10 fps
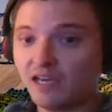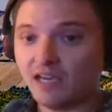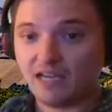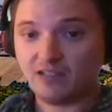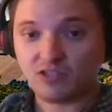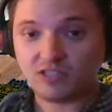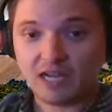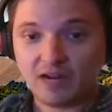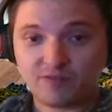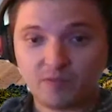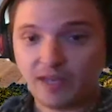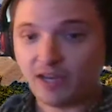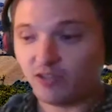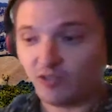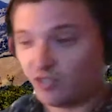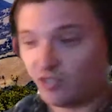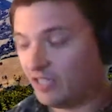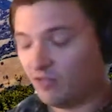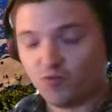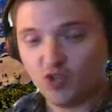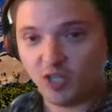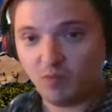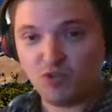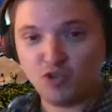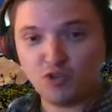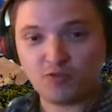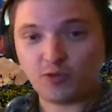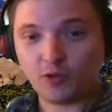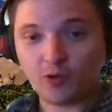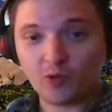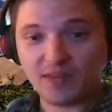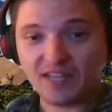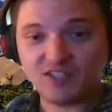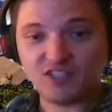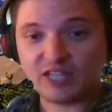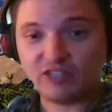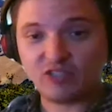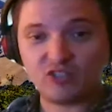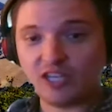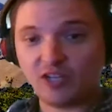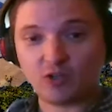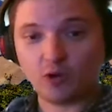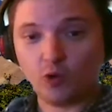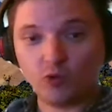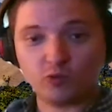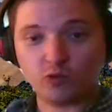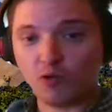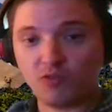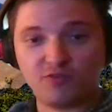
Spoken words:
And just down from there, there's like a really beautiful incense cedar old growth